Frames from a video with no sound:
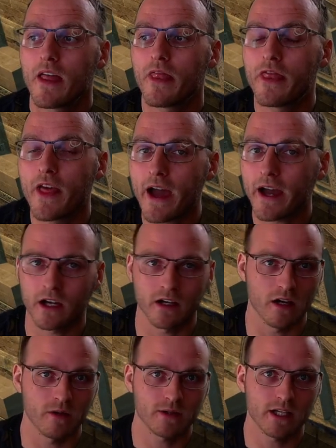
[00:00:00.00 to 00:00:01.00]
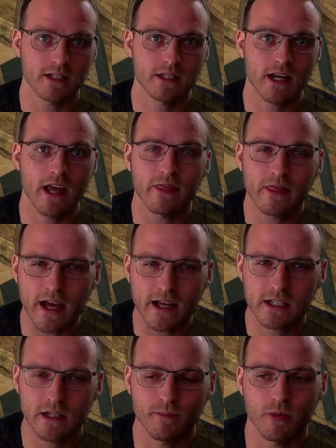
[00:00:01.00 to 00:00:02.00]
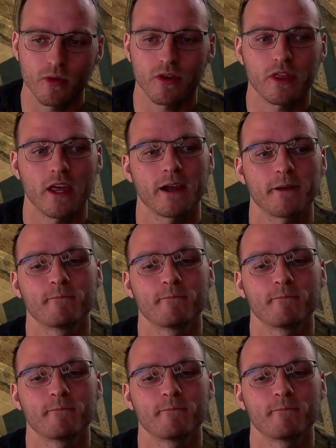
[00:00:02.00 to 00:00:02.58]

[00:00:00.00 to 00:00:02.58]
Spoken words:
they're going to notice, and that's the important thing.